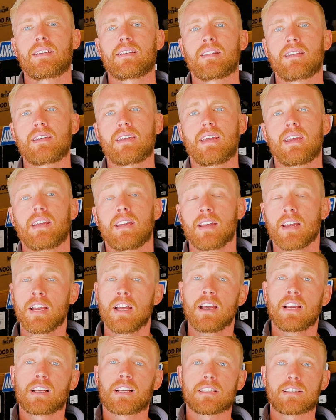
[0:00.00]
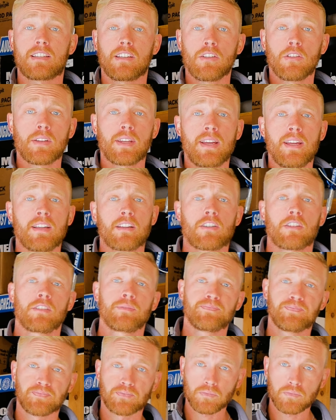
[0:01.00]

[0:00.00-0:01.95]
end of the day. Because the old Anchor,